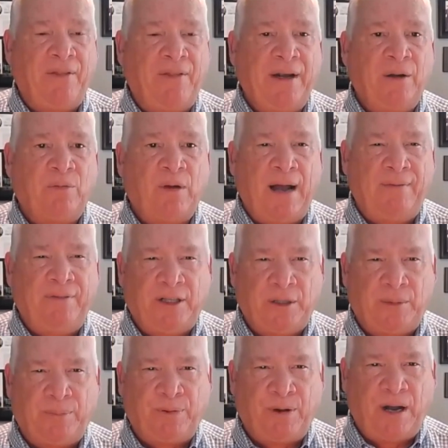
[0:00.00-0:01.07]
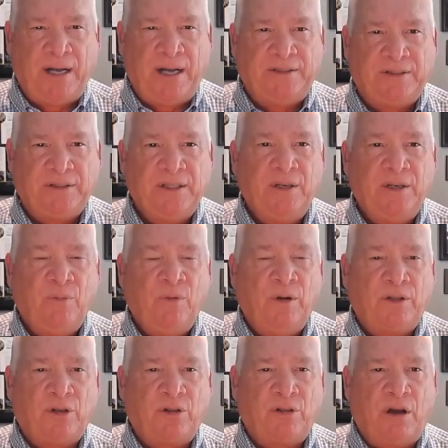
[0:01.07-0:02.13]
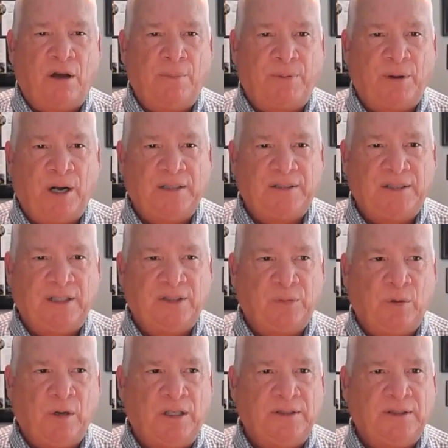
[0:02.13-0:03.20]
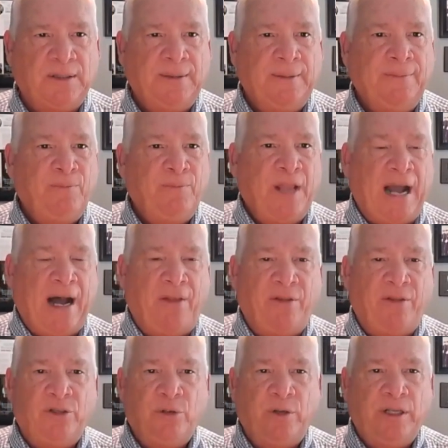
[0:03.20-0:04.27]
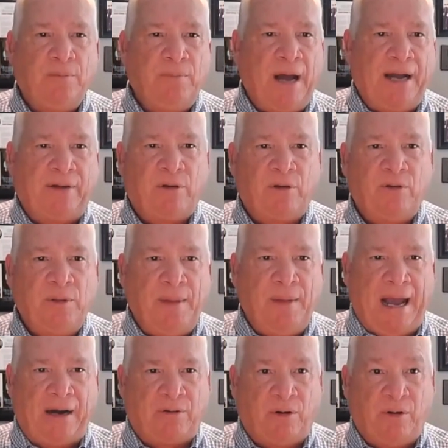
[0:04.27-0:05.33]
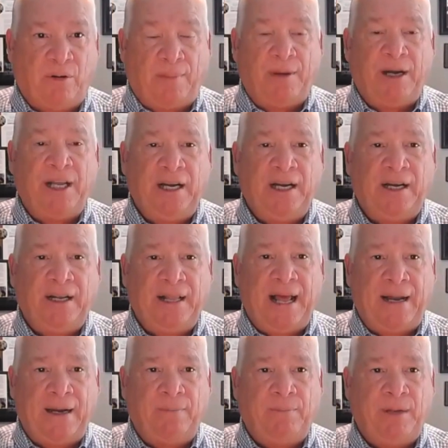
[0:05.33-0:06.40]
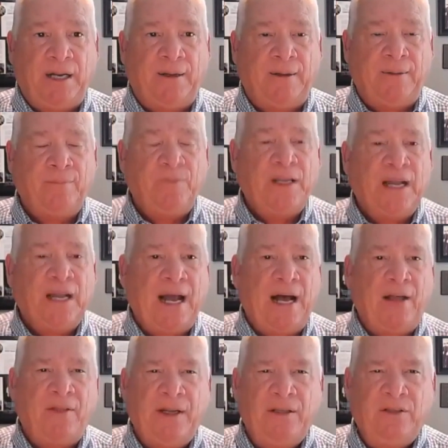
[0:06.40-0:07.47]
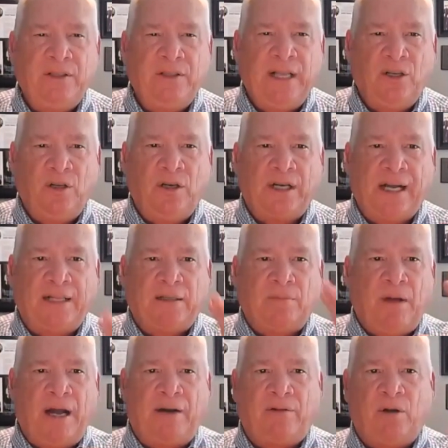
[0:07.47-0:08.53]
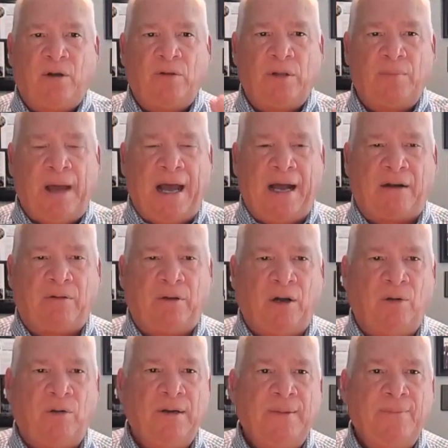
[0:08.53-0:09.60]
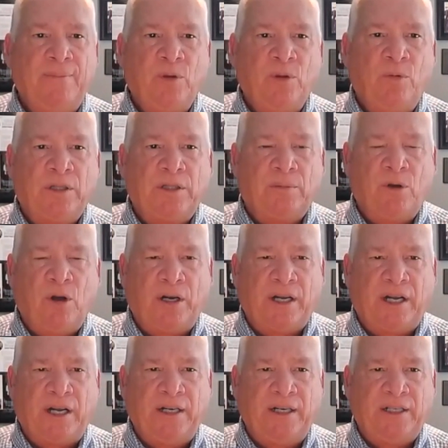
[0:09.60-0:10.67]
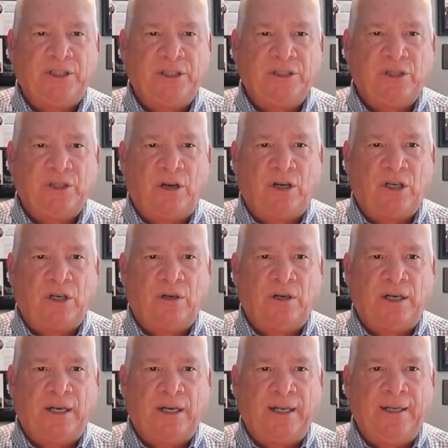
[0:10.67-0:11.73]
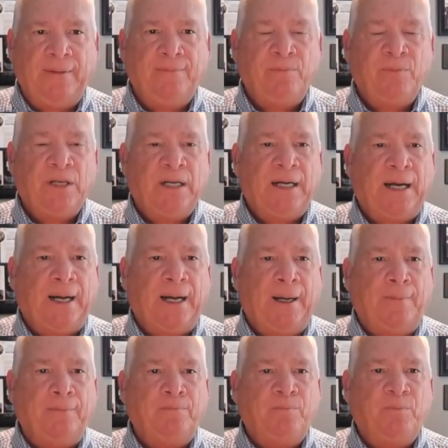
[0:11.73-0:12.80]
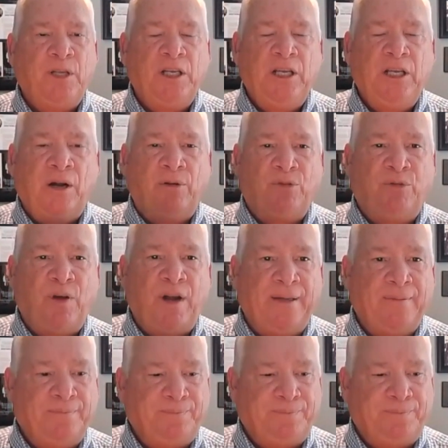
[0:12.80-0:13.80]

they arrived at their price, what their thought process was, how they're doing the micro and the macro. And I'm going to get into that in a minute. How they, they look at the micro and the macro, what the market conditions are currently. Um, you know, it's funny.